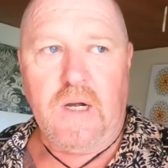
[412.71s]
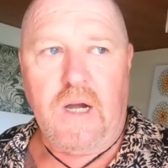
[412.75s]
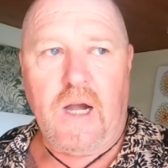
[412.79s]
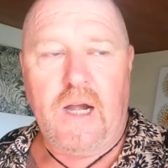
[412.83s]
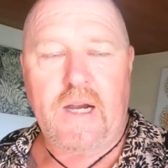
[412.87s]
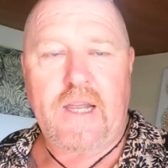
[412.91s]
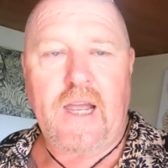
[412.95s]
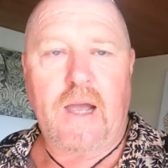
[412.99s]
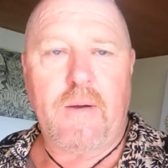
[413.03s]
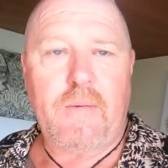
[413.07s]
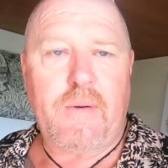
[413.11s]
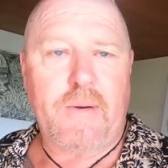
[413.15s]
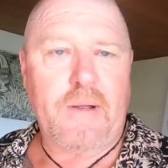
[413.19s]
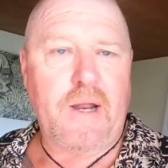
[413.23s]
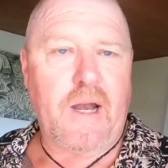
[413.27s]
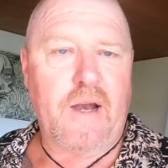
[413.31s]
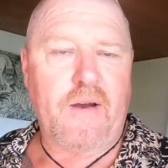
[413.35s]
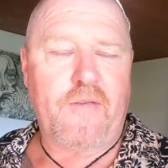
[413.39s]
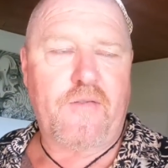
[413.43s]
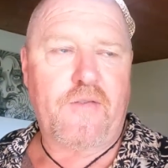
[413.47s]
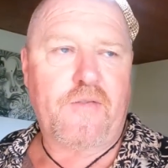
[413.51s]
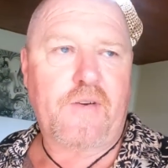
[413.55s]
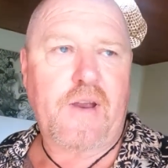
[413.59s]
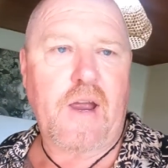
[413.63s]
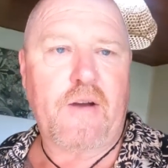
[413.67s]
Okay, well, I'm
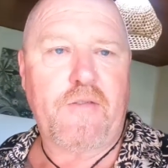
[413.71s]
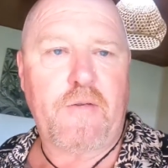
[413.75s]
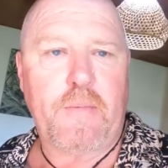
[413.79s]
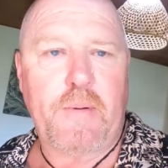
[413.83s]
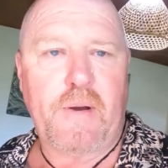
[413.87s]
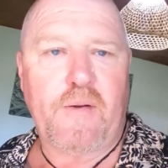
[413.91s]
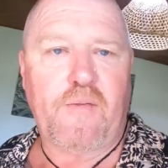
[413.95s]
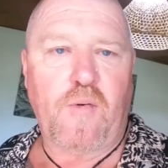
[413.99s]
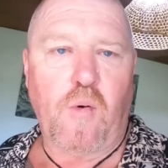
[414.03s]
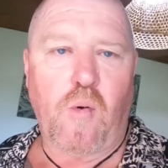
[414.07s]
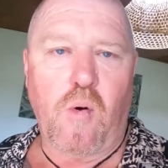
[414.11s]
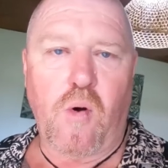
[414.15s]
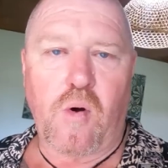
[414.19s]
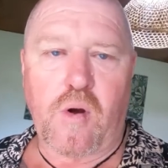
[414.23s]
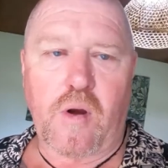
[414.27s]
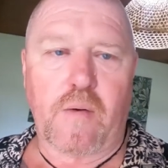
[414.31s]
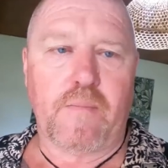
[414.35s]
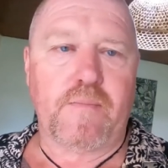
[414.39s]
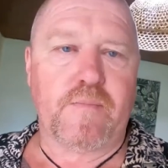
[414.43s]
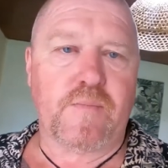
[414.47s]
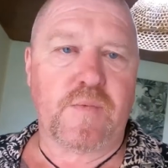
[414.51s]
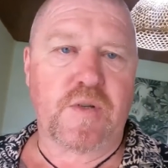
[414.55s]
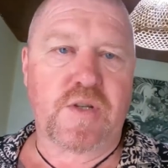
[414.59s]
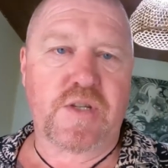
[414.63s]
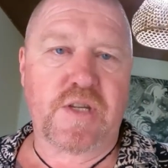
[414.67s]
going to go for a bit of a walk,
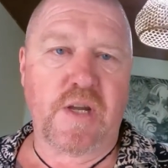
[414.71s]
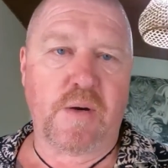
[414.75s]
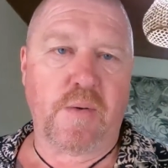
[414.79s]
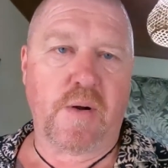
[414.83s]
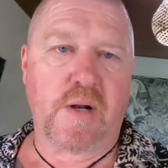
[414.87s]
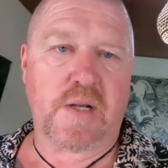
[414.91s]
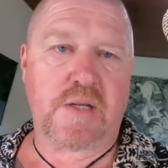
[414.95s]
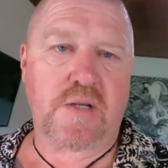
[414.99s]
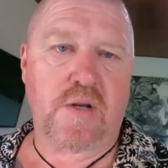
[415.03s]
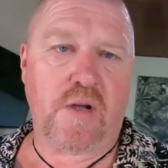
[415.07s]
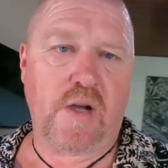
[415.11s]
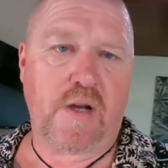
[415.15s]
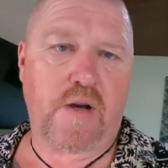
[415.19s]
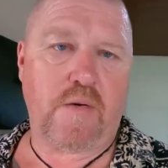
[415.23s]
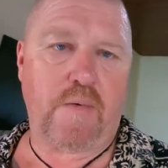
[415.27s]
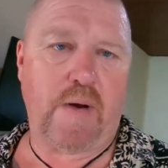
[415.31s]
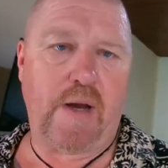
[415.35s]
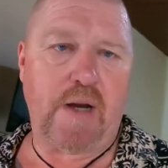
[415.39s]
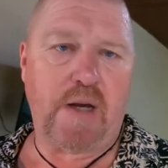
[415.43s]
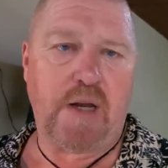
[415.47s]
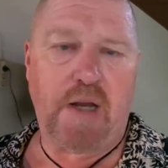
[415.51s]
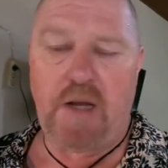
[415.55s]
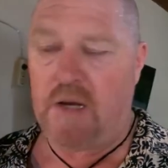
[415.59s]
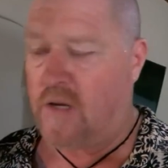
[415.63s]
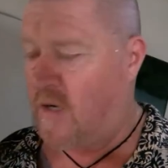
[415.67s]
see what it's like
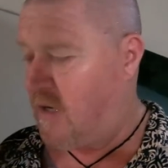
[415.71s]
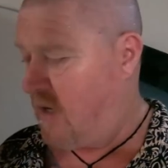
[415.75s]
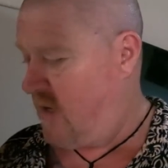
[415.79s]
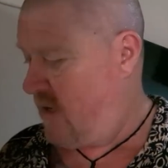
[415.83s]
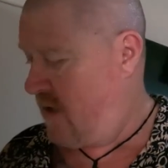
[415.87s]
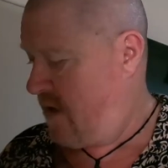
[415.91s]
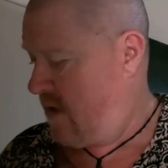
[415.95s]
around here,